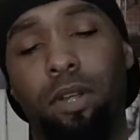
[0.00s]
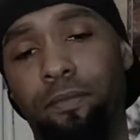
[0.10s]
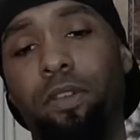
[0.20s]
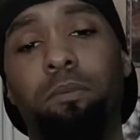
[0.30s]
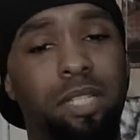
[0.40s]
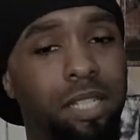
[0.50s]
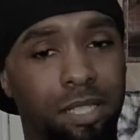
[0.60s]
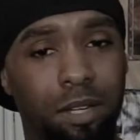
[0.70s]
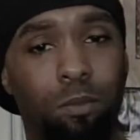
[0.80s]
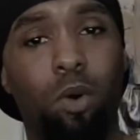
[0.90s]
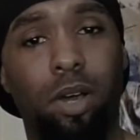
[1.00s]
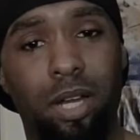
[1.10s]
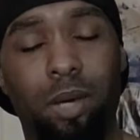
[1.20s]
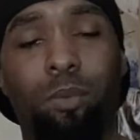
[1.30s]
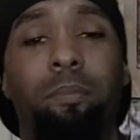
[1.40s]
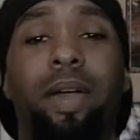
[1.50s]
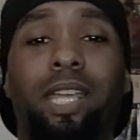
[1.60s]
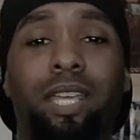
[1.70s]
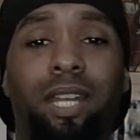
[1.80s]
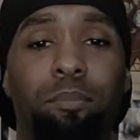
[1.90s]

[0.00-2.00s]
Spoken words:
filmed the sets I wanted, I went back in,